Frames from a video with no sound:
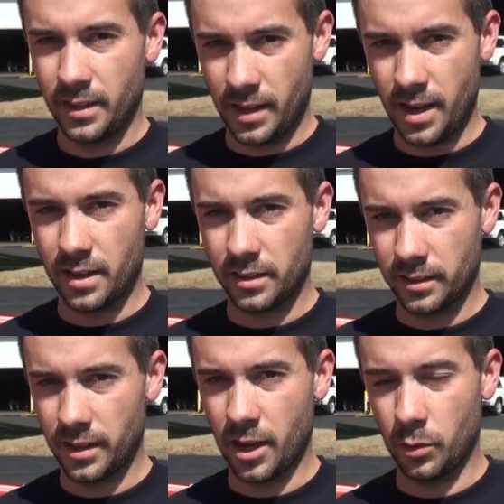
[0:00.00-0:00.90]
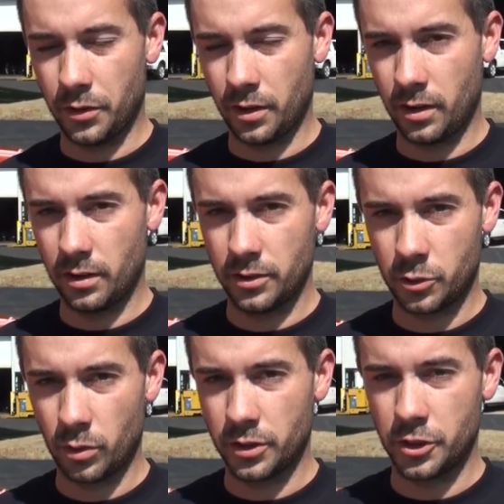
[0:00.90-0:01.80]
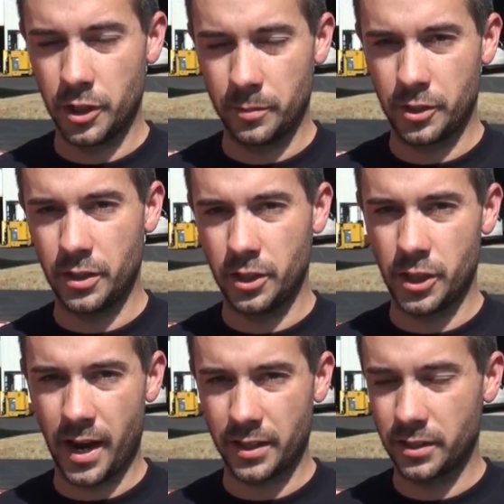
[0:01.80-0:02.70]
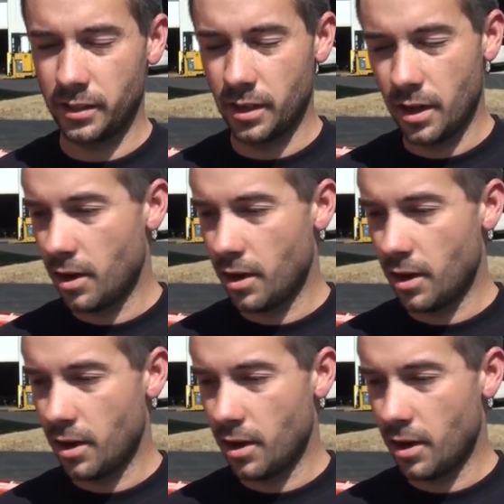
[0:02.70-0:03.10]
Yeah, yeah, with our Schwartz G-Machine chassis,